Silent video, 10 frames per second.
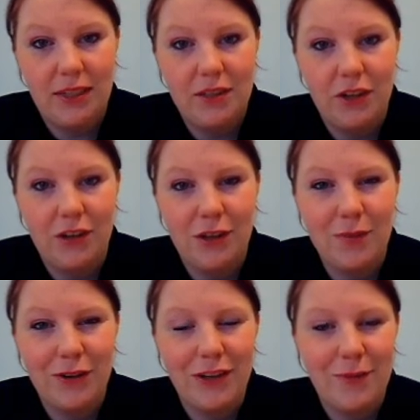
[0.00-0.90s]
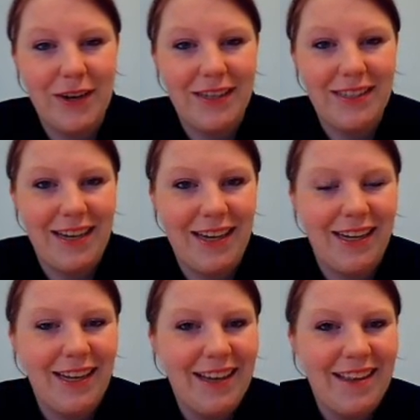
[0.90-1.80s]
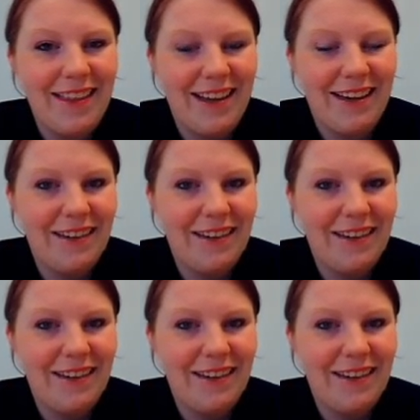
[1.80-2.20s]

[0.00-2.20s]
So the broker might say that,